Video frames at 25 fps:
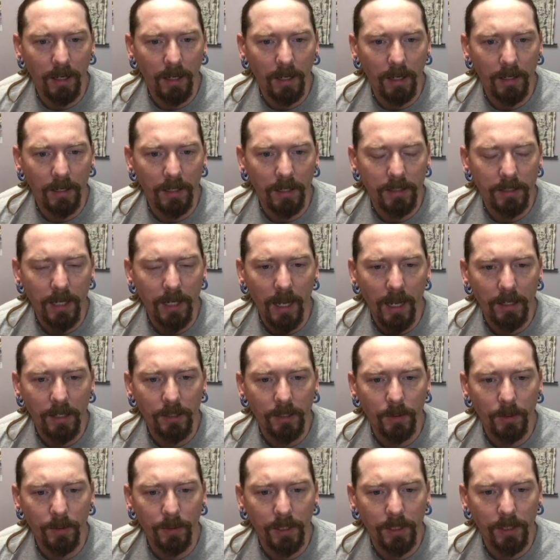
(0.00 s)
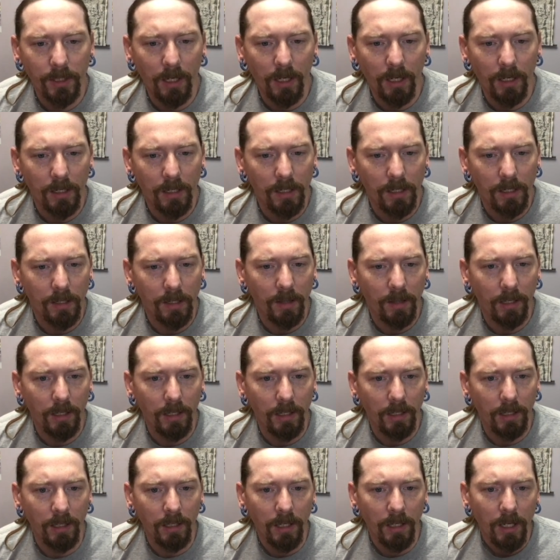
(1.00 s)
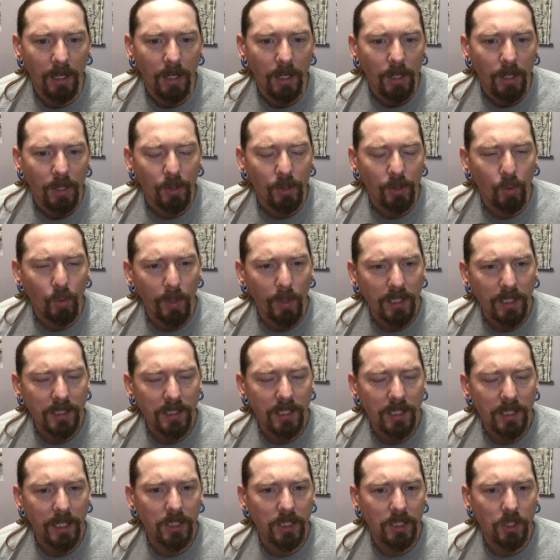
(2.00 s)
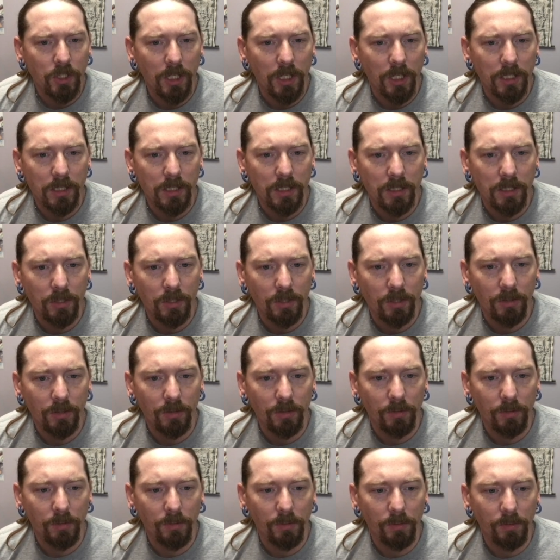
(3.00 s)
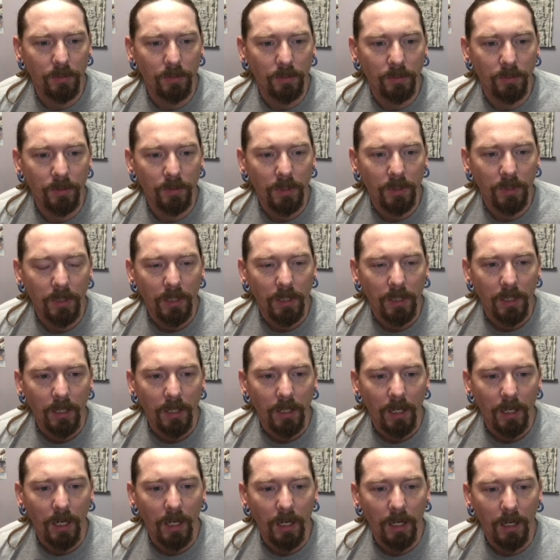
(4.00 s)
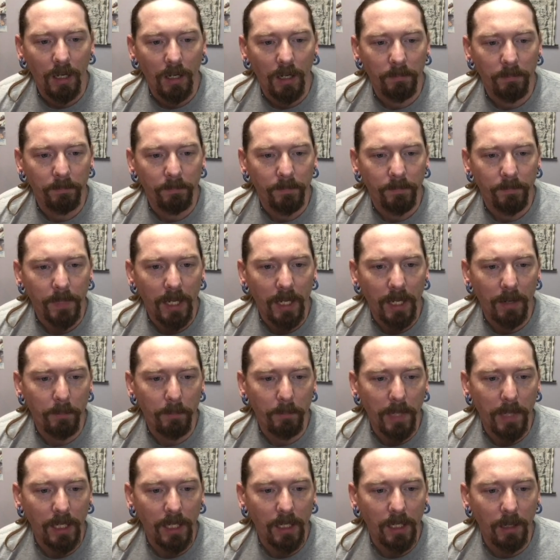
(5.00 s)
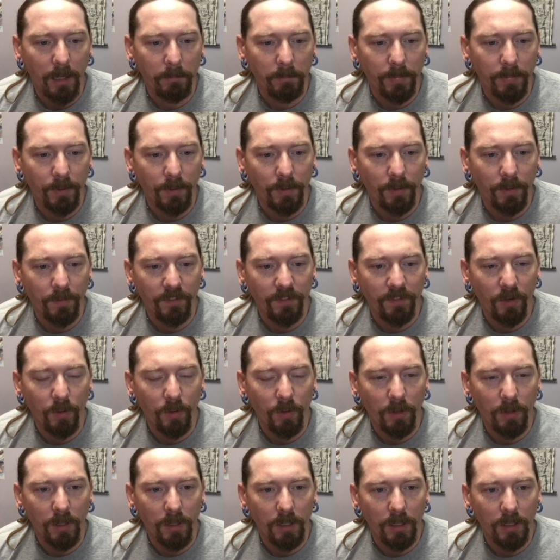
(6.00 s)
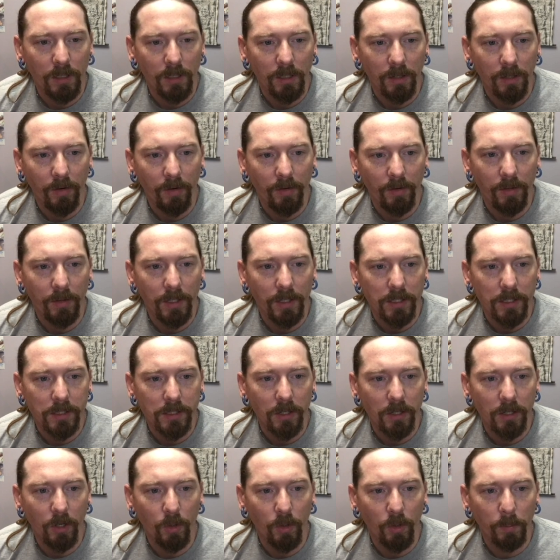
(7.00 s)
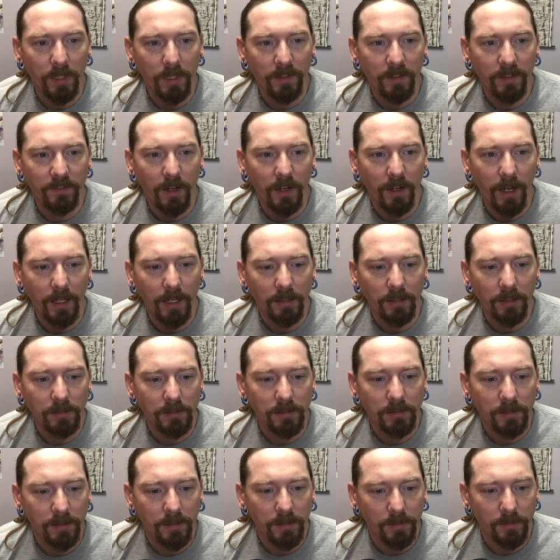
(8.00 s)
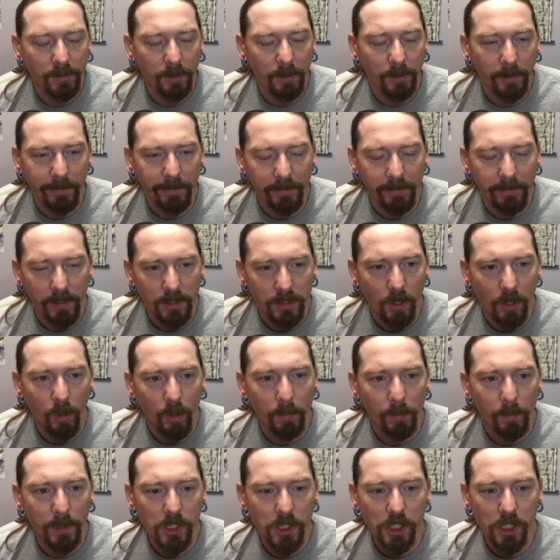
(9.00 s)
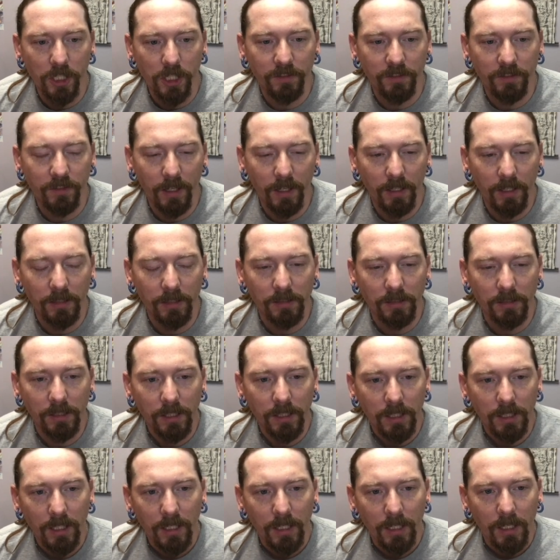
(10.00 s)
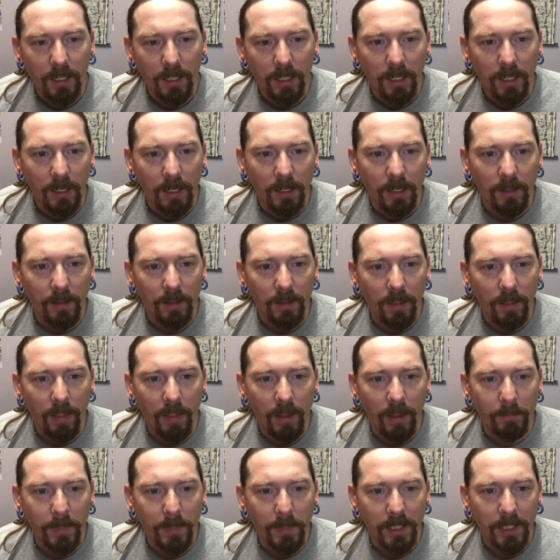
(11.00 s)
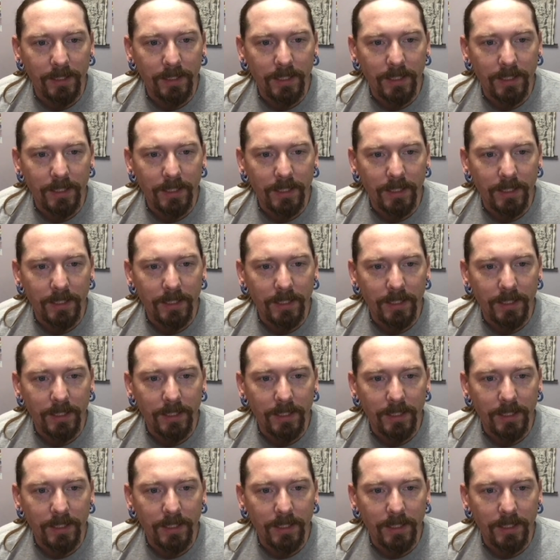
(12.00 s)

attack going on the queen side just to kind of make up for this open file. We have this open G file. That means